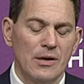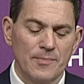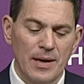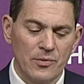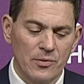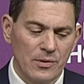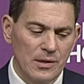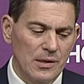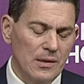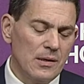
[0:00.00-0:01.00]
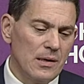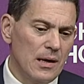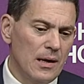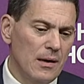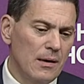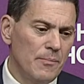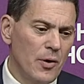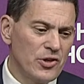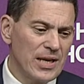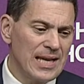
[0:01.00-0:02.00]
much about your uh,
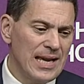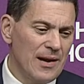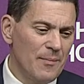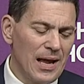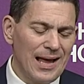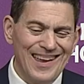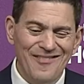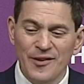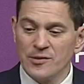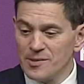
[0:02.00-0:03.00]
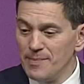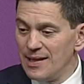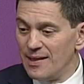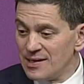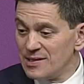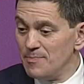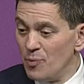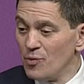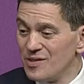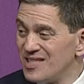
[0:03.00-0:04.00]
project here, but I, it feels to me that there's an
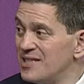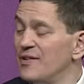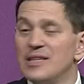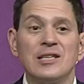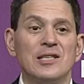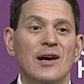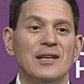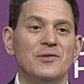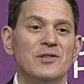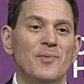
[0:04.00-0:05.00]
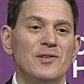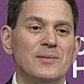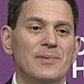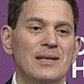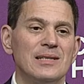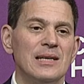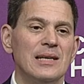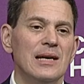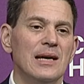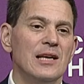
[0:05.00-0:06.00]
important civic society
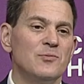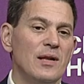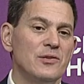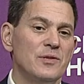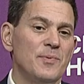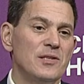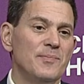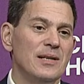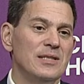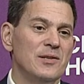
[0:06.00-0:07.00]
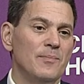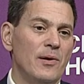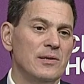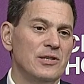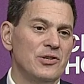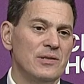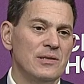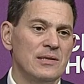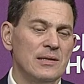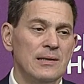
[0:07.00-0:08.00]
responsibility as well as responsibilities on
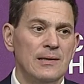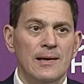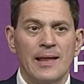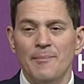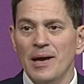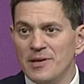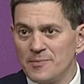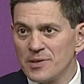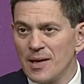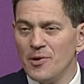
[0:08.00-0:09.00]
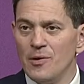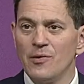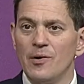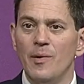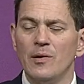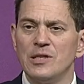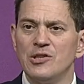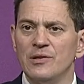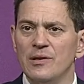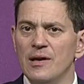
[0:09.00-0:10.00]
politicians there. Maybe it's because I'm no longer a
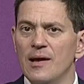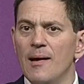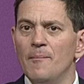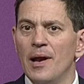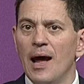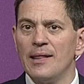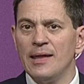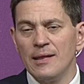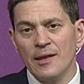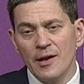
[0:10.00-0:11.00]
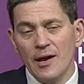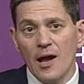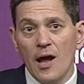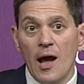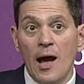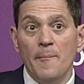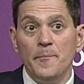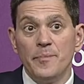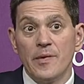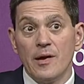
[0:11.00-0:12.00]
politician, but I think that.
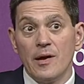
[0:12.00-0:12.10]
Um,